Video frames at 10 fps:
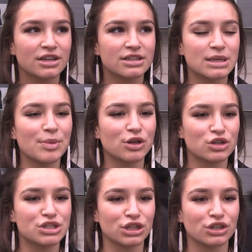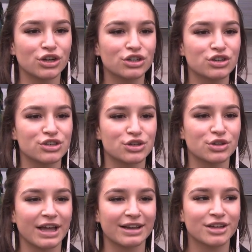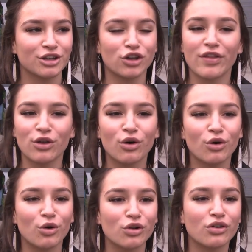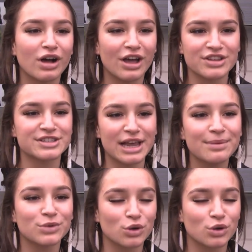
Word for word: something good to learn because you like know that not all are the same.